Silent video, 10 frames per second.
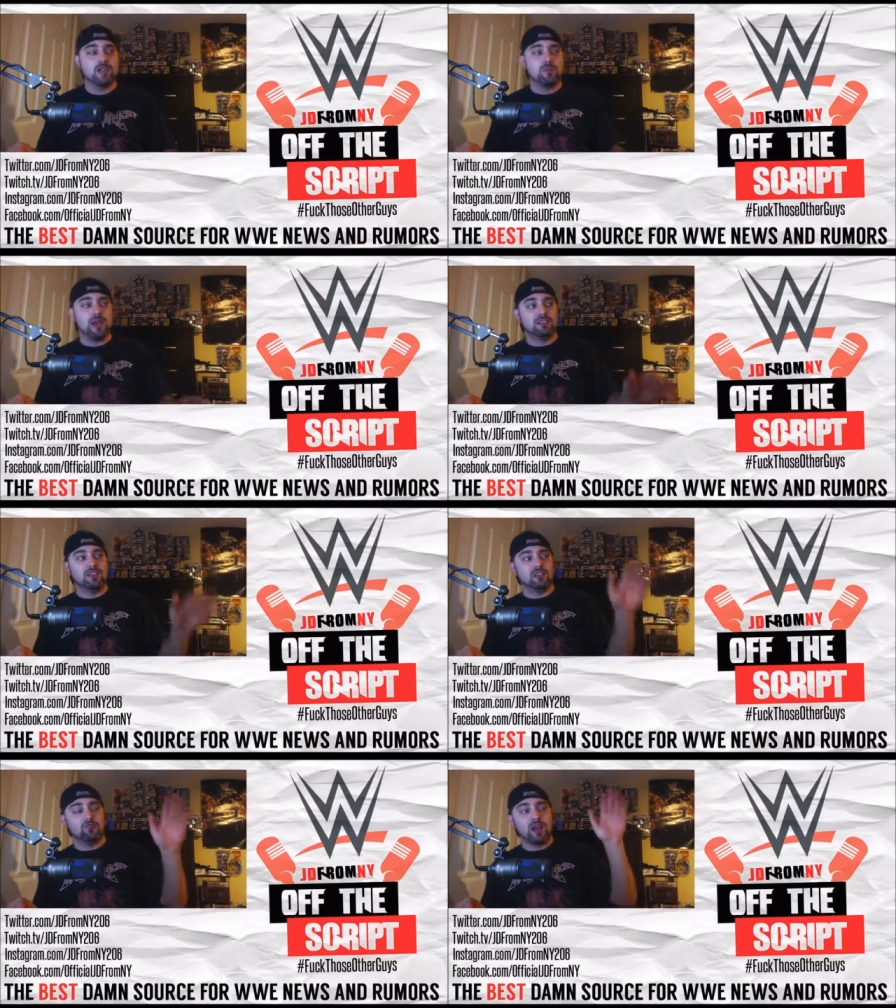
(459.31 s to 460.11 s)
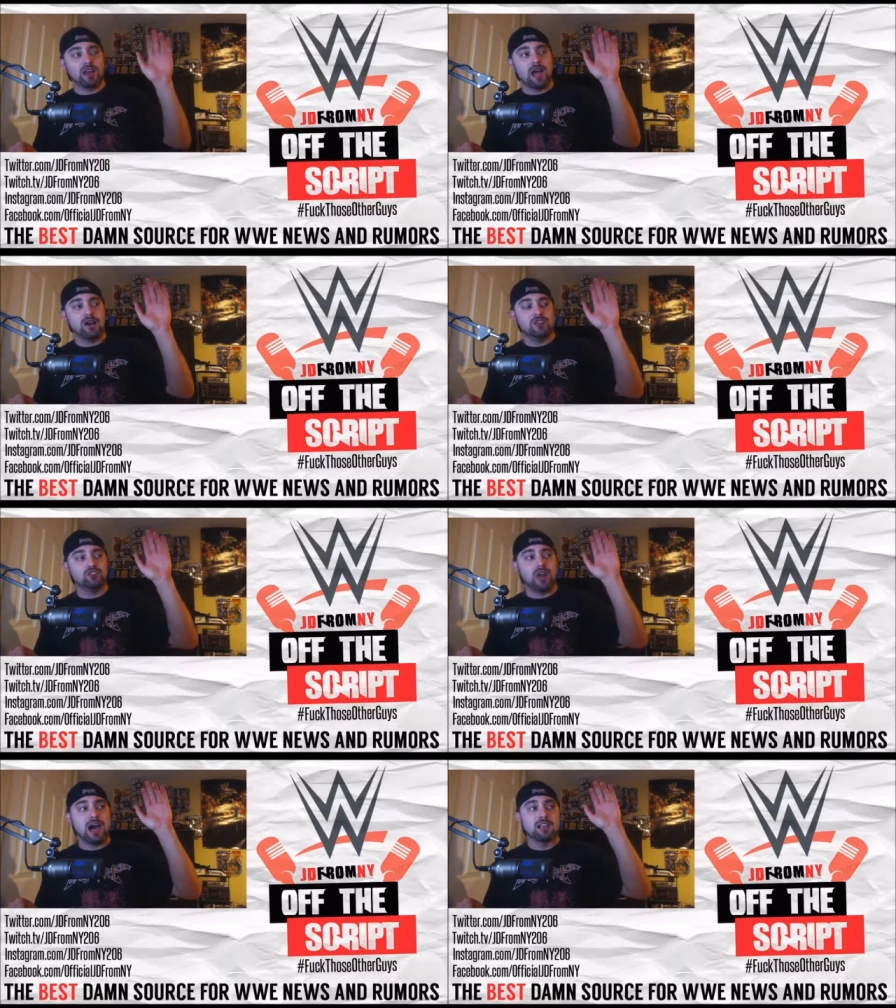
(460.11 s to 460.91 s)
The main thing right now
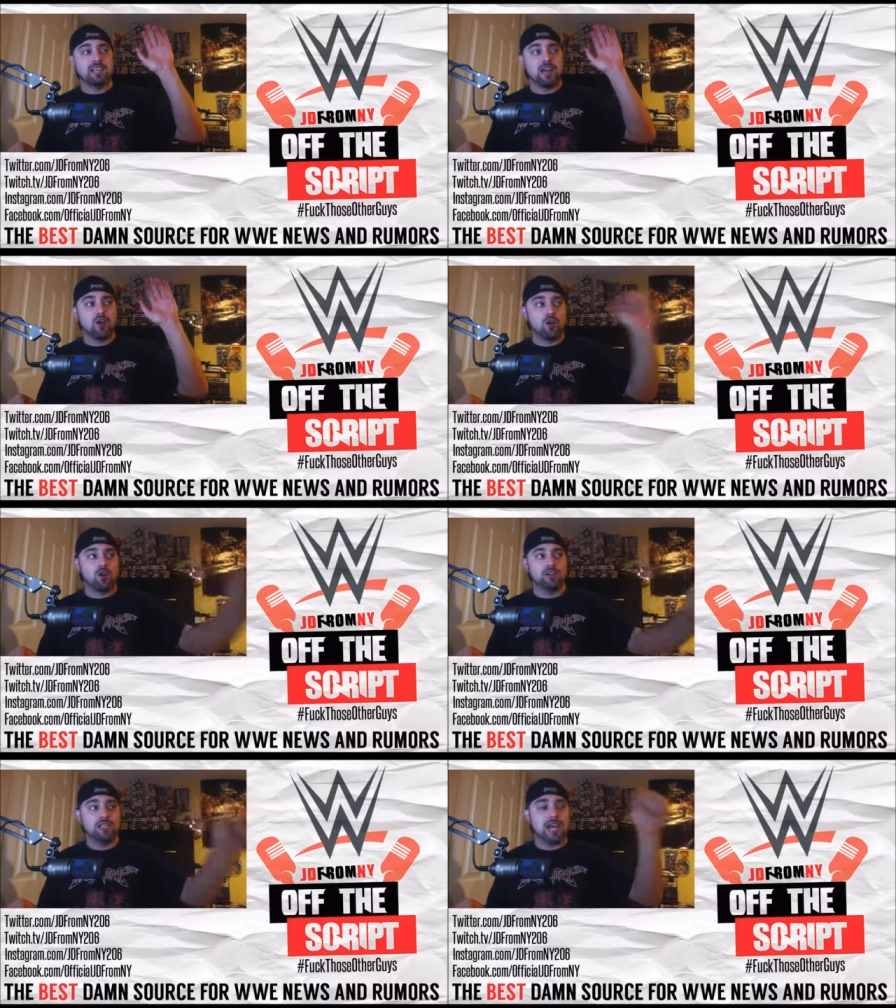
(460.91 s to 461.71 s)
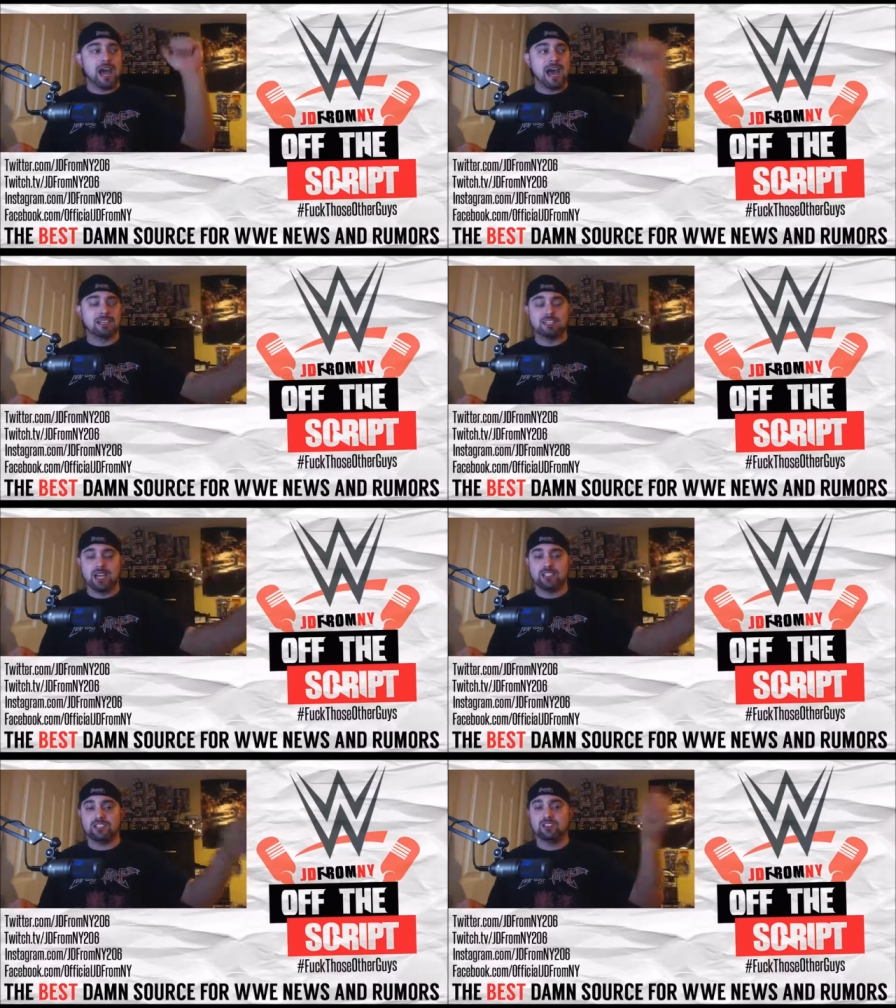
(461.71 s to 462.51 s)
is you guys get early
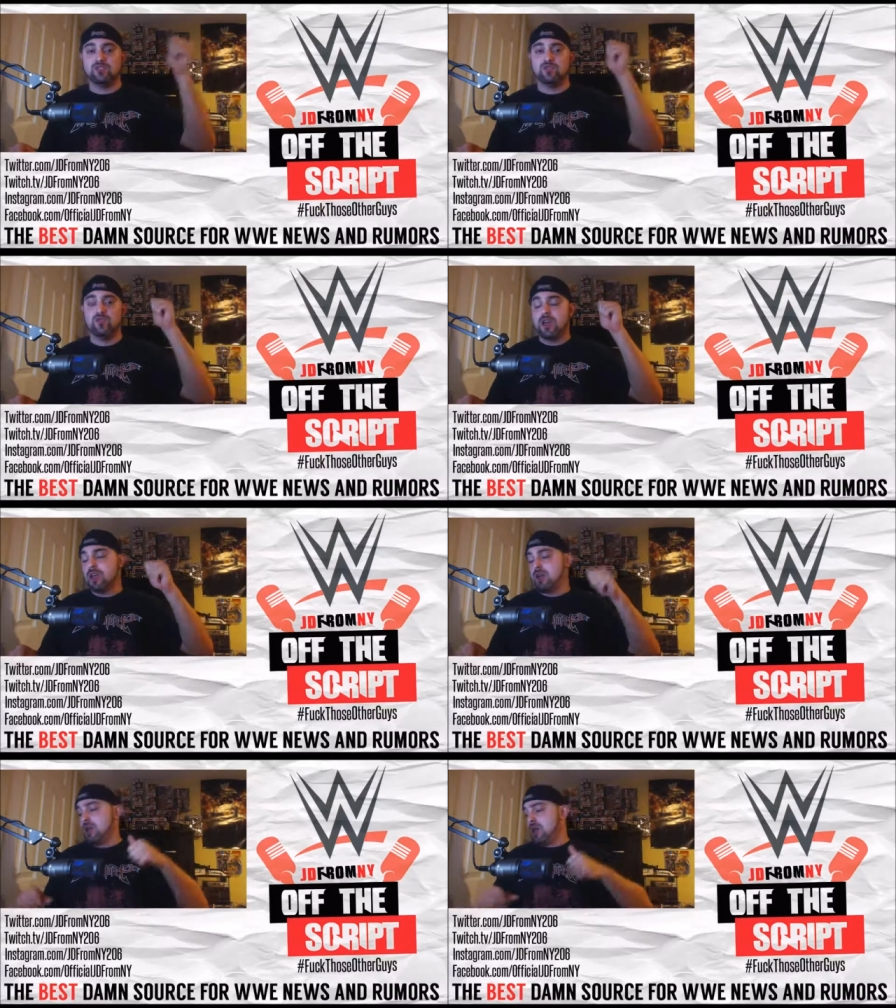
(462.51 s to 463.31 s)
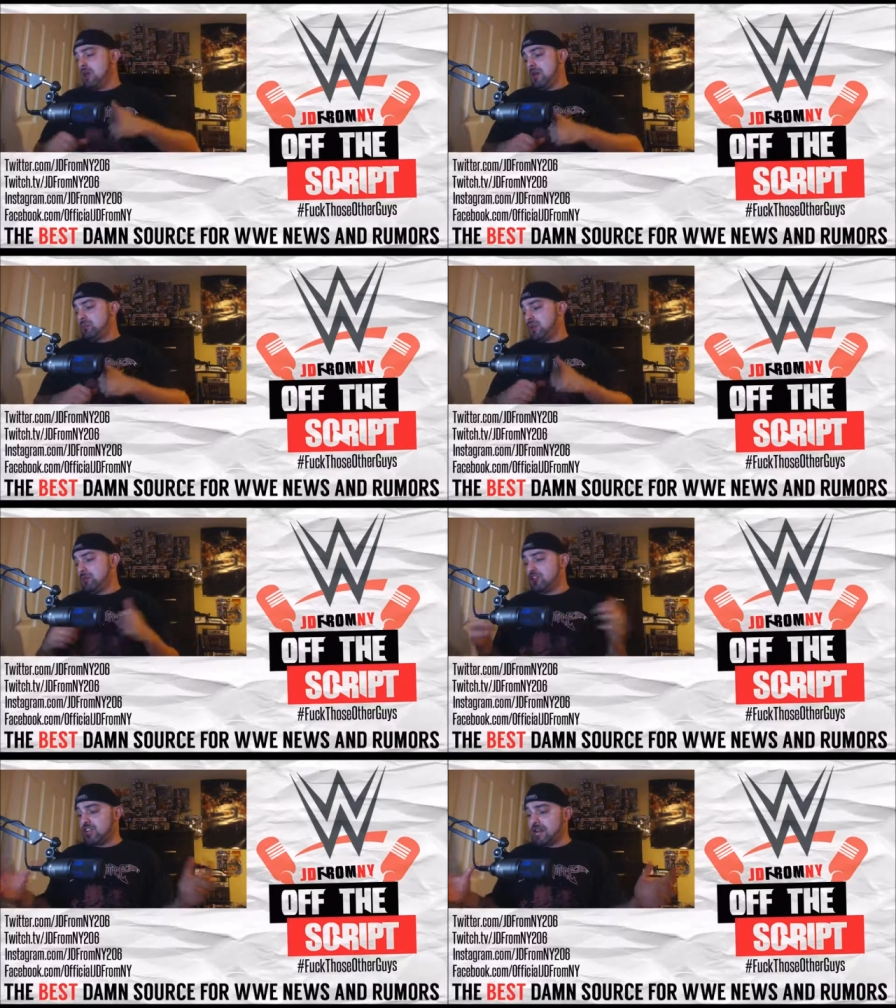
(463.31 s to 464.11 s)
access to pretty
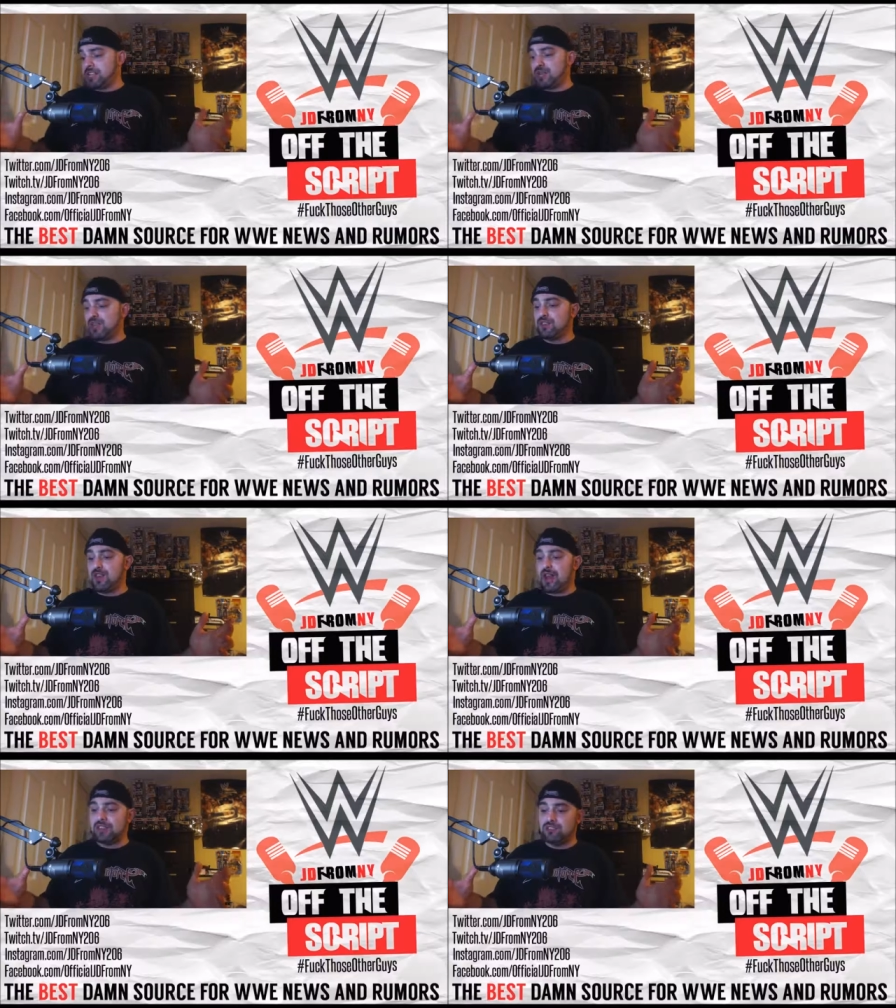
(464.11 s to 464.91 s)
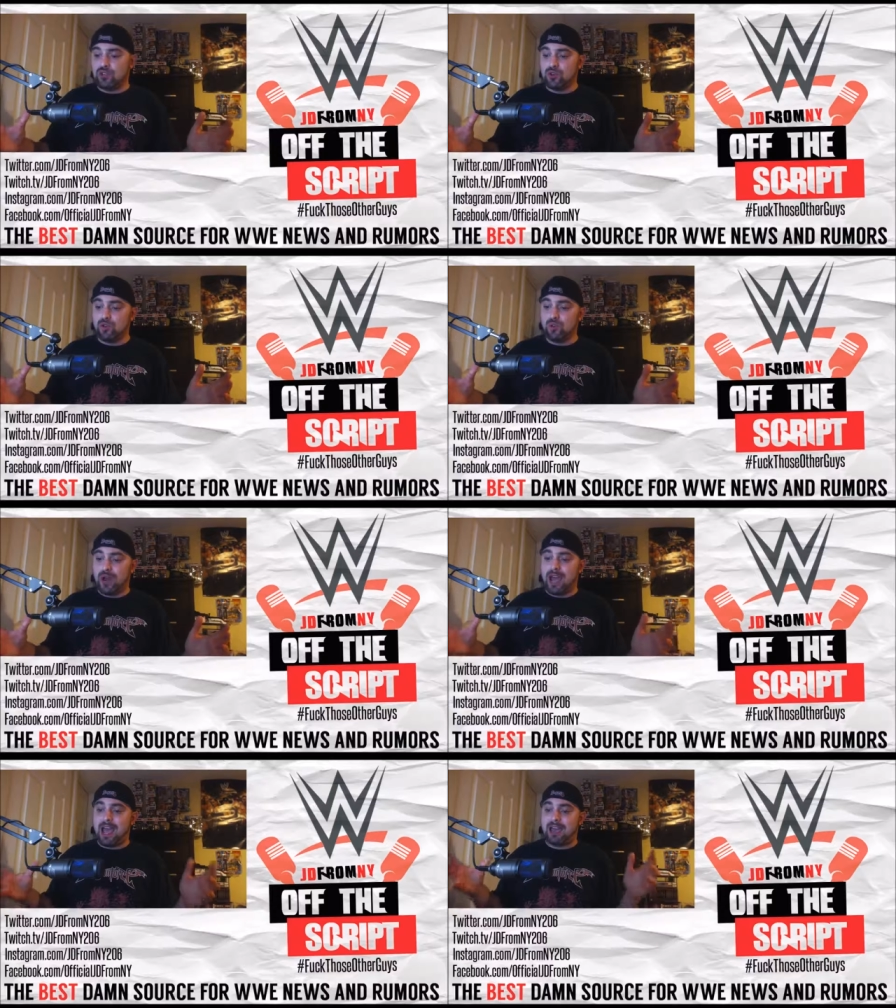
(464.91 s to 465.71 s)
much anything that I do
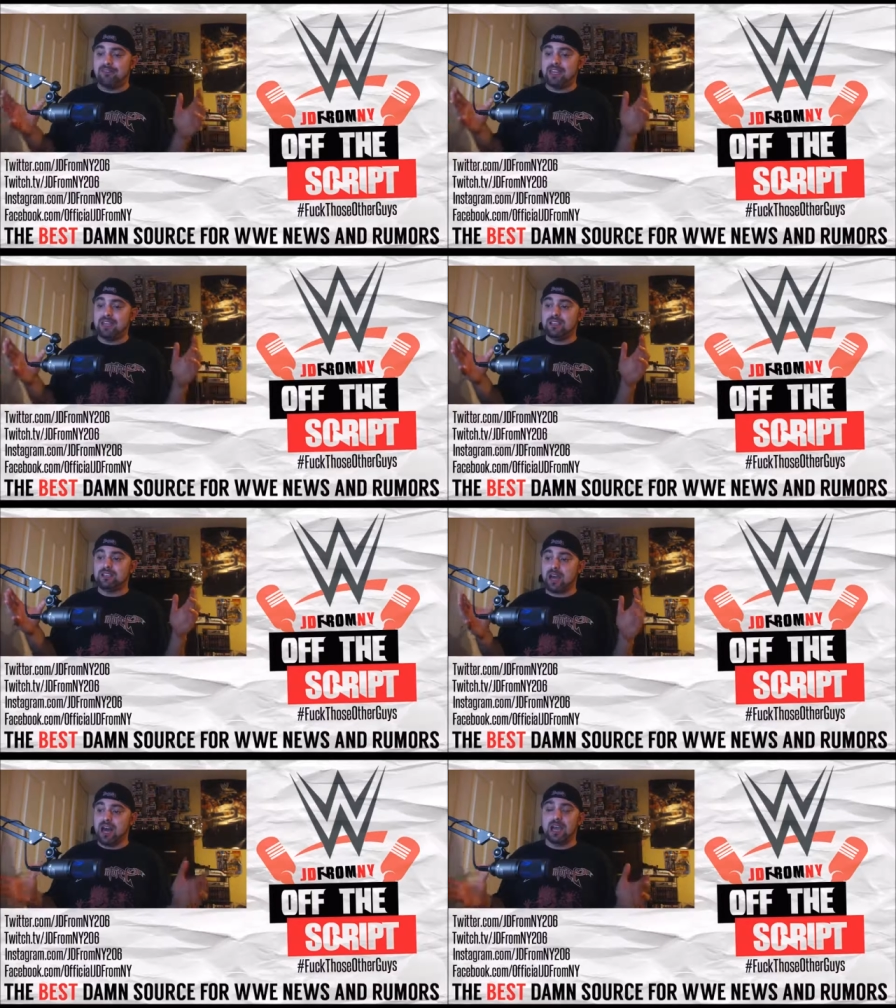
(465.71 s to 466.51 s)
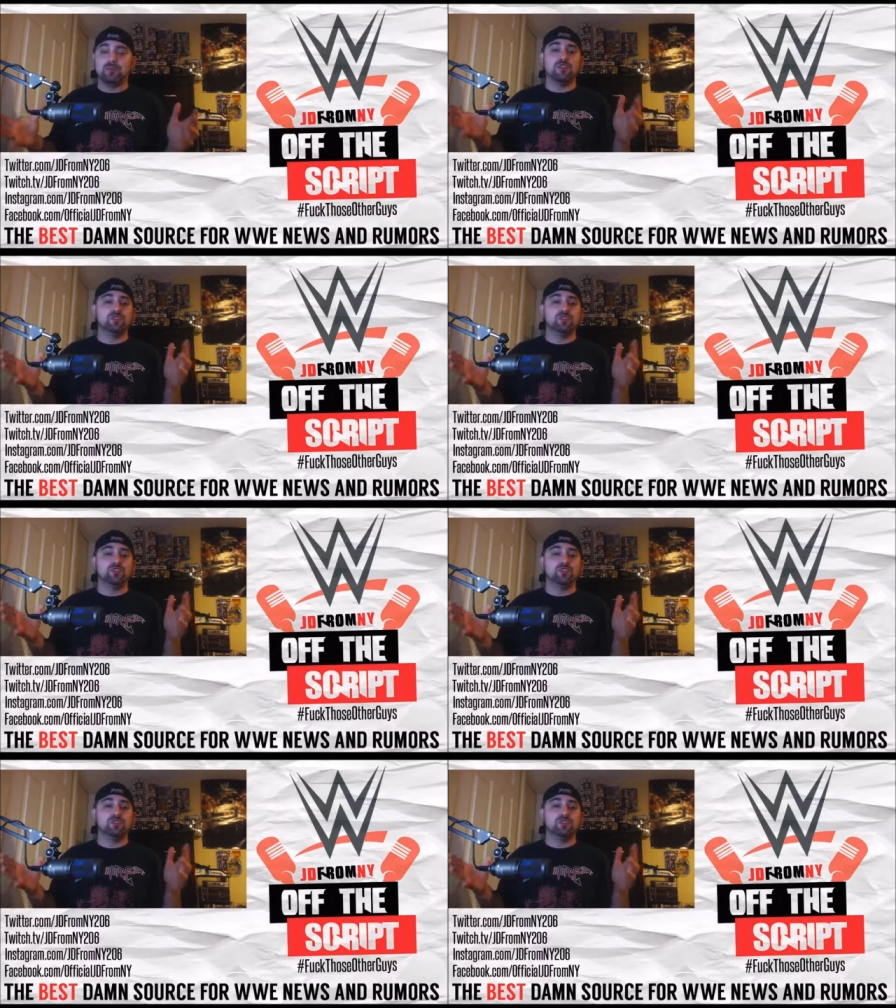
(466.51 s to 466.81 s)
when I have the time